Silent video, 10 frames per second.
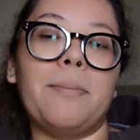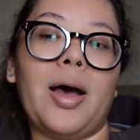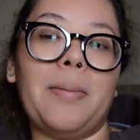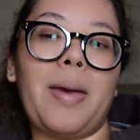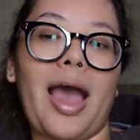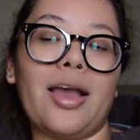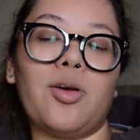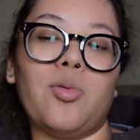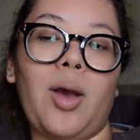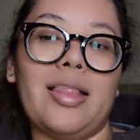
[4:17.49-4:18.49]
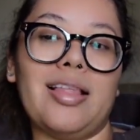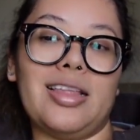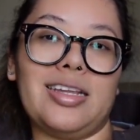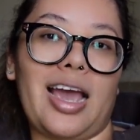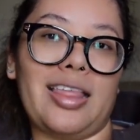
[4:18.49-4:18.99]
But back when
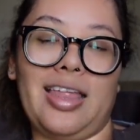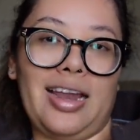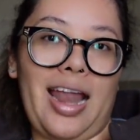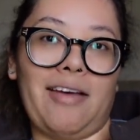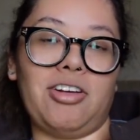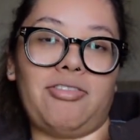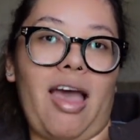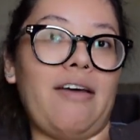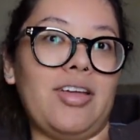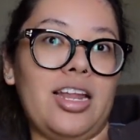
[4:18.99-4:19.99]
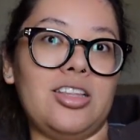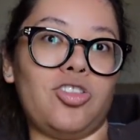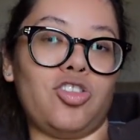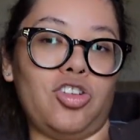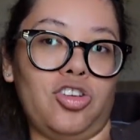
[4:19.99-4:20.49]
Lily died, they didn't have enough
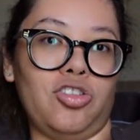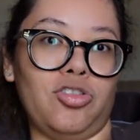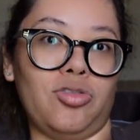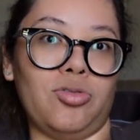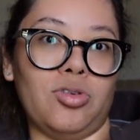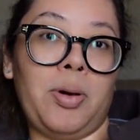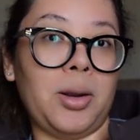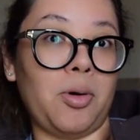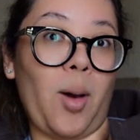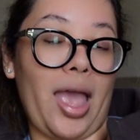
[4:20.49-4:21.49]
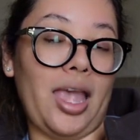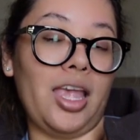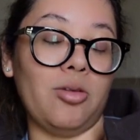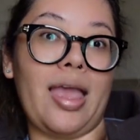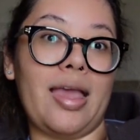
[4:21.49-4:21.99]
evidence to put him
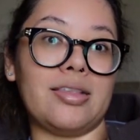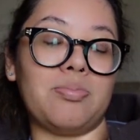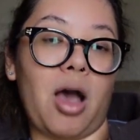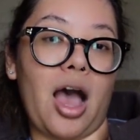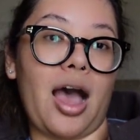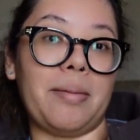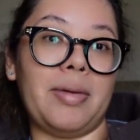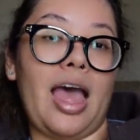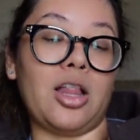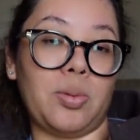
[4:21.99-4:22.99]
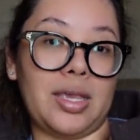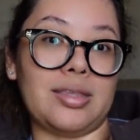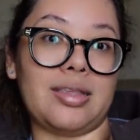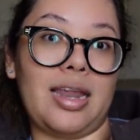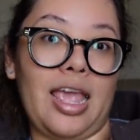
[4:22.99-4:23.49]
away. His mom,
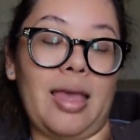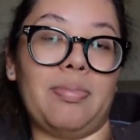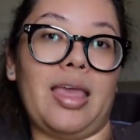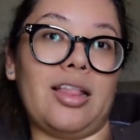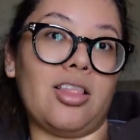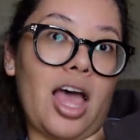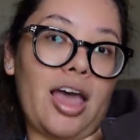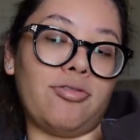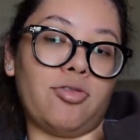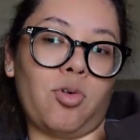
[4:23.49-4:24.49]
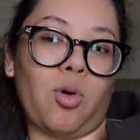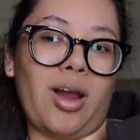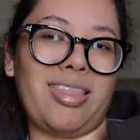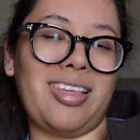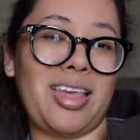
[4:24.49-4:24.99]
Eloise, and him, they left for,
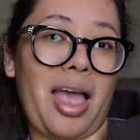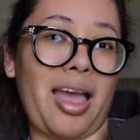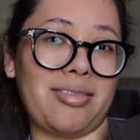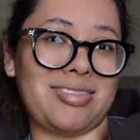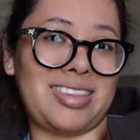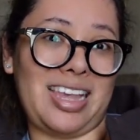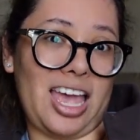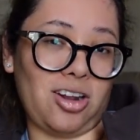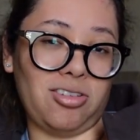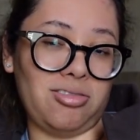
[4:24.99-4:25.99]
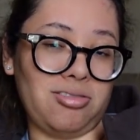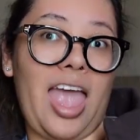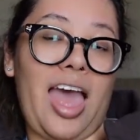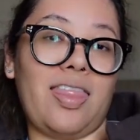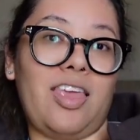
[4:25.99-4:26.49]
I think they're Seattle,
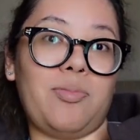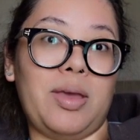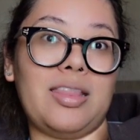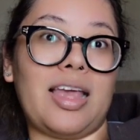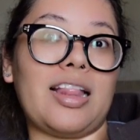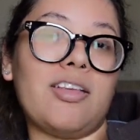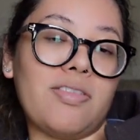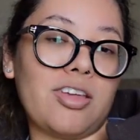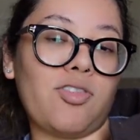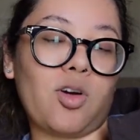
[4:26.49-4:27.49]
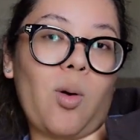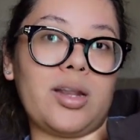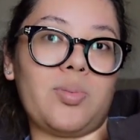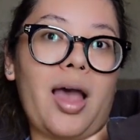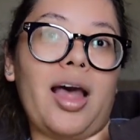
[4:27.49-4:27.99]
and they've been like living there for
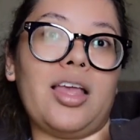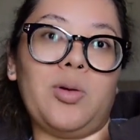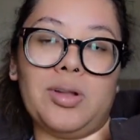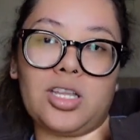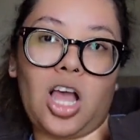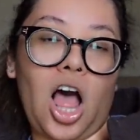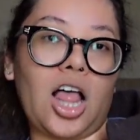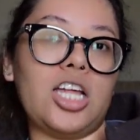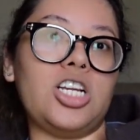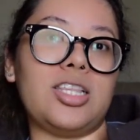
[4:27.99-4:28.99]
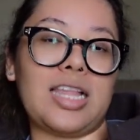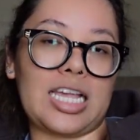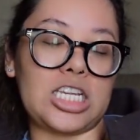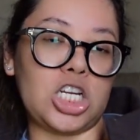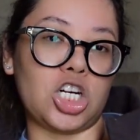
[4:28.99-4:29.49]
quite a while. He went to college, he's like
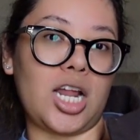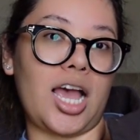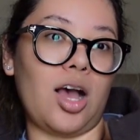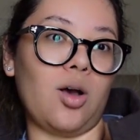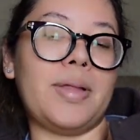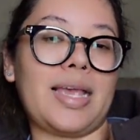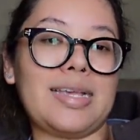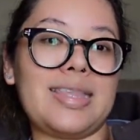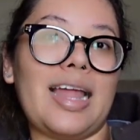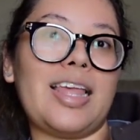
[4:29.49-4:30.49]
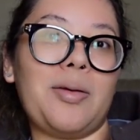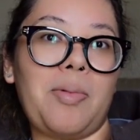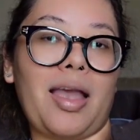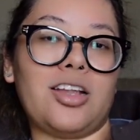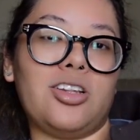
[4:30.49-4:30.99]
a teacher now. But like I said, coming
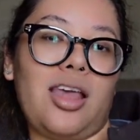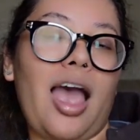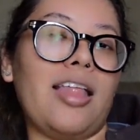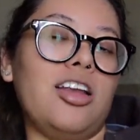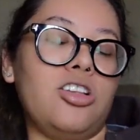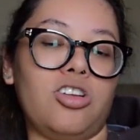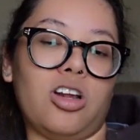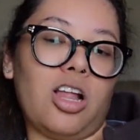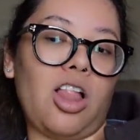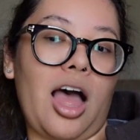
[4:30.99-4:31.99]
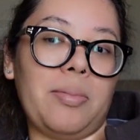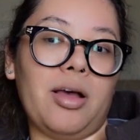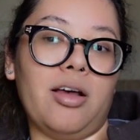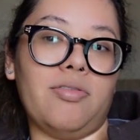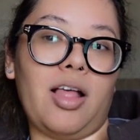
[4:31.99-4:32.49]
back into the island is stirring a lot
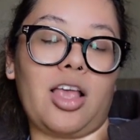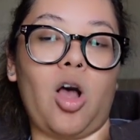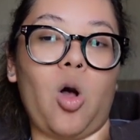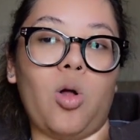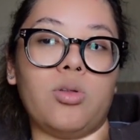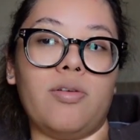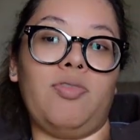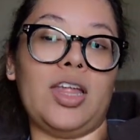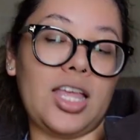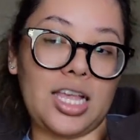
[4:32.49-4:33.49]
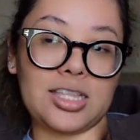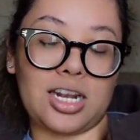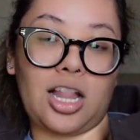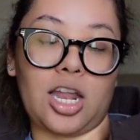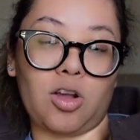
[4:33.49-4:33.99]
of like old feelings
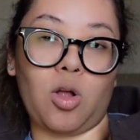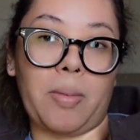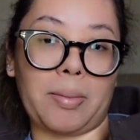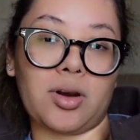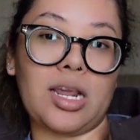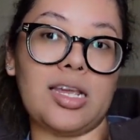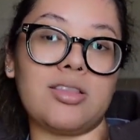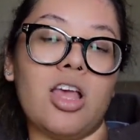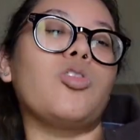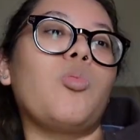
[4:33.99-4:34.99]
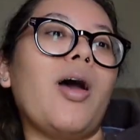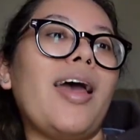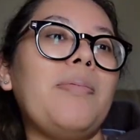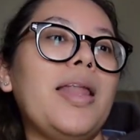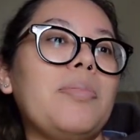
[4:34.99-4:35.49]
and a lot of old memories. So what
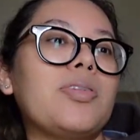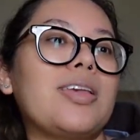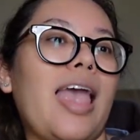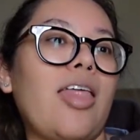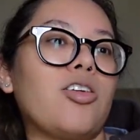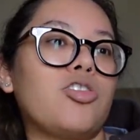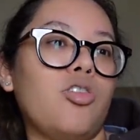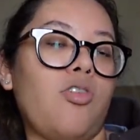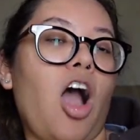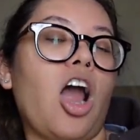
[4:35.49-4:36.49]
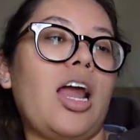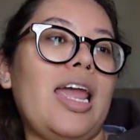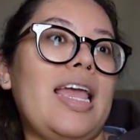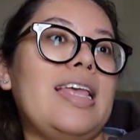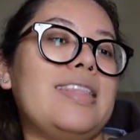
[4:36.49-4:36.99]
I've been able to gather so far
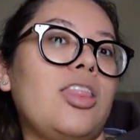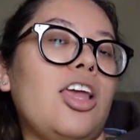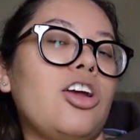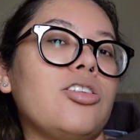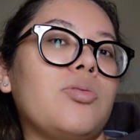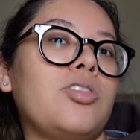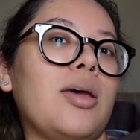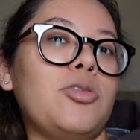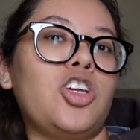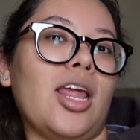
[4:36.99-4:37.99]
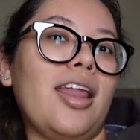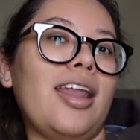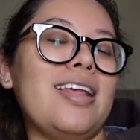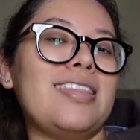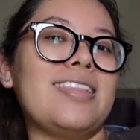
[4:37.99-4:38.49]
is there's some
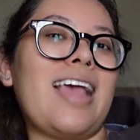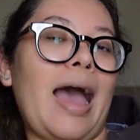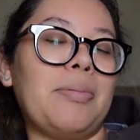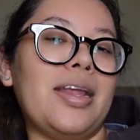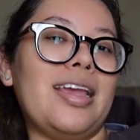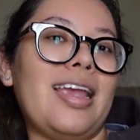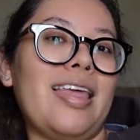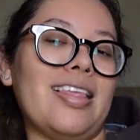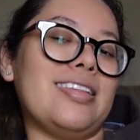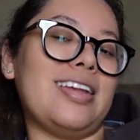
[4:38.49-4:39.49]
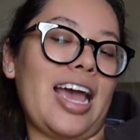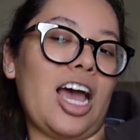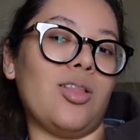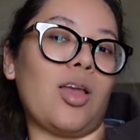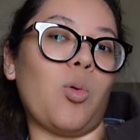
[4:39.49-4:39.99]
shadiness that's happening in this
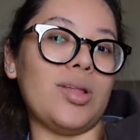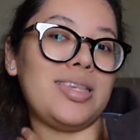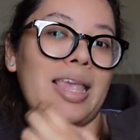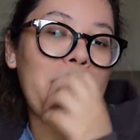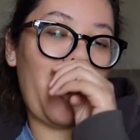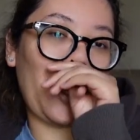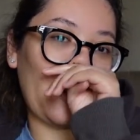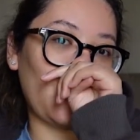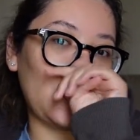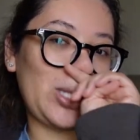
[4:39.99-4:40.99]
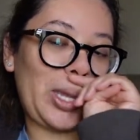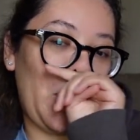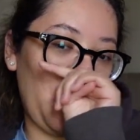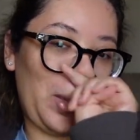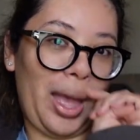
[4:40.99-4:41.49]
town. Like once he came back, everyone's like,
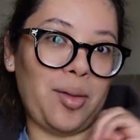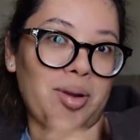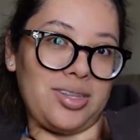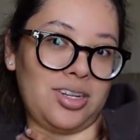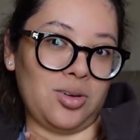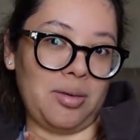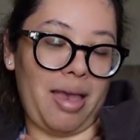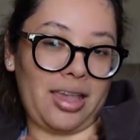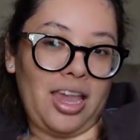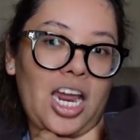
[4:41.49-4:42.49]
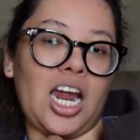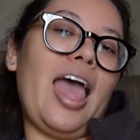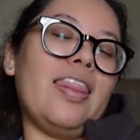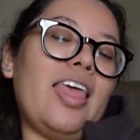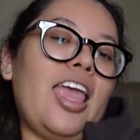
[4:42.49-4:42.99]
oh my god, what's he doing back here?
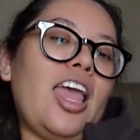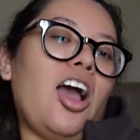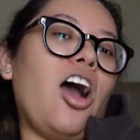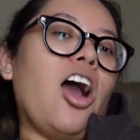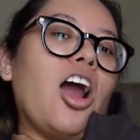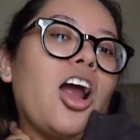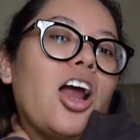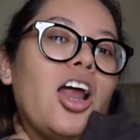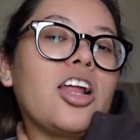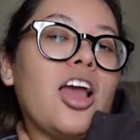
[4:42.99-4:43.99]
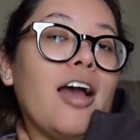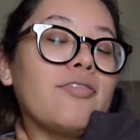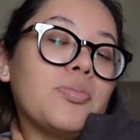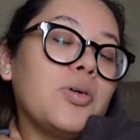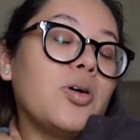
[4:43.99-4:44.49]
And they are
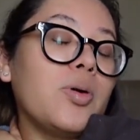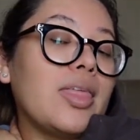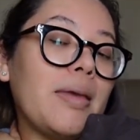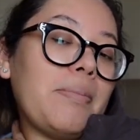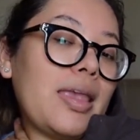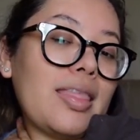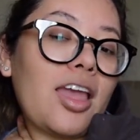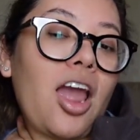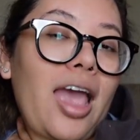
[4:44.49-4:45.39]
uncomfortable with him being there.